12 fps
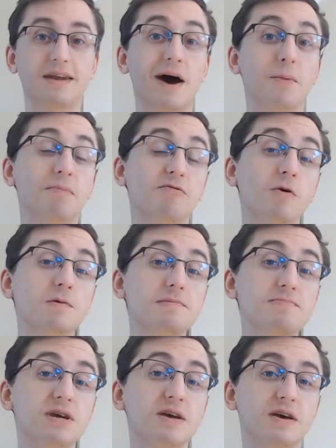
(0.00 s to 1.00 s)
Now, before
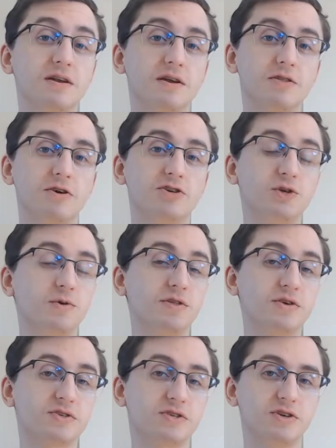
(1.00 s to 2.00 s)
we begin, there are two
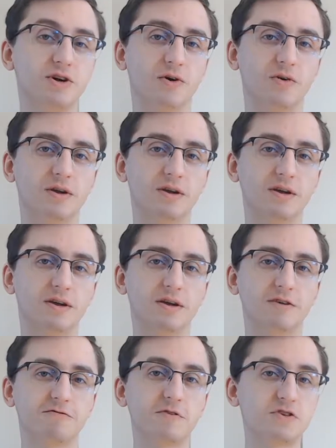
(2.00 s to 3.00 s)
things to note.
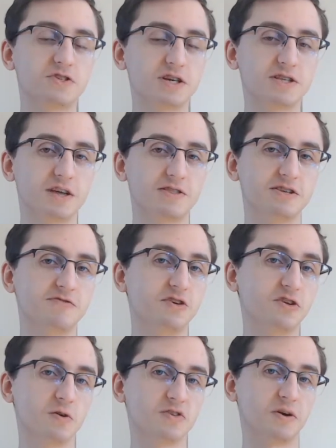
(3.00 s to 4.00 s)
First is that these
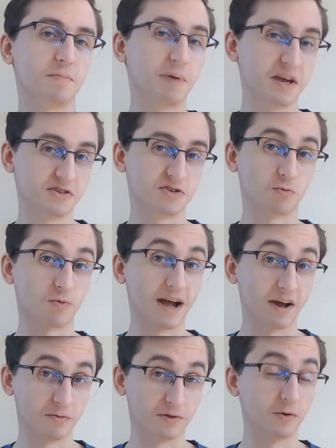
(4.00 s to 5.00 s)
videos are based
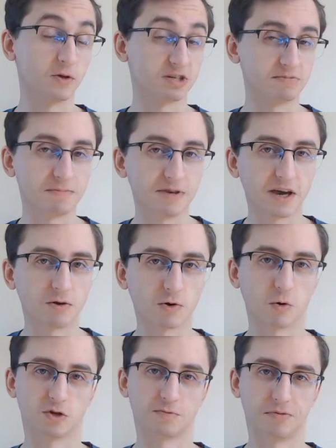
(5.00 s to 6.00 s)
around the Ultimate
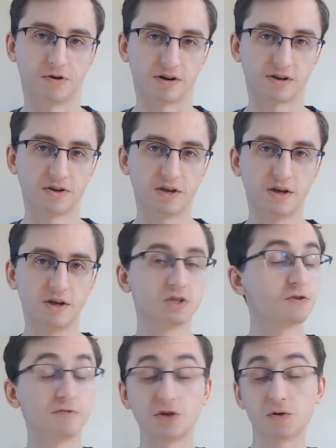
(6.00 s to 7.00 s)
Piano Course book,
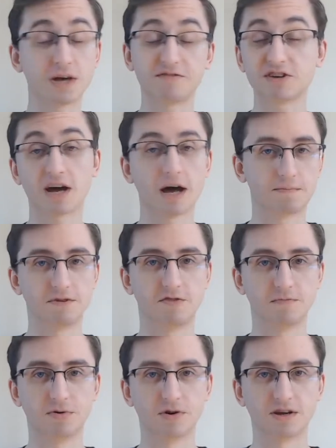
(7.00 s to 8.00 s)
so if you don't have a copy
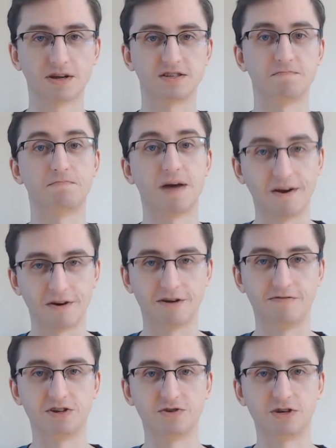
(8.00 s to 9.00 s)
of the book, it's
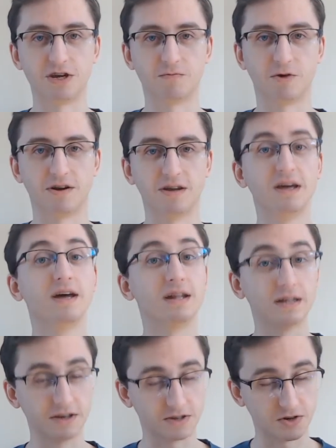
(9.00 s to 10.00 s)
imperative that you get one.
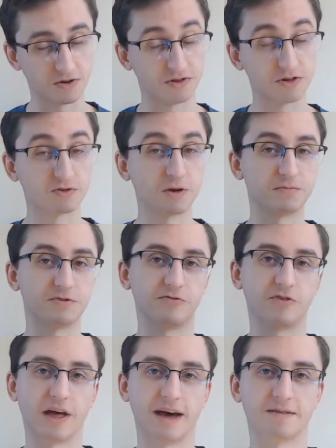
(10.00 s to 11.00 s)
Links are in the
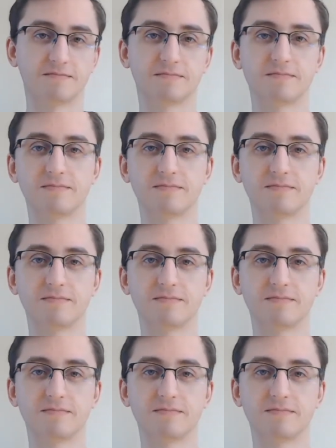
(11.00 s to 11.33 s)
description for that.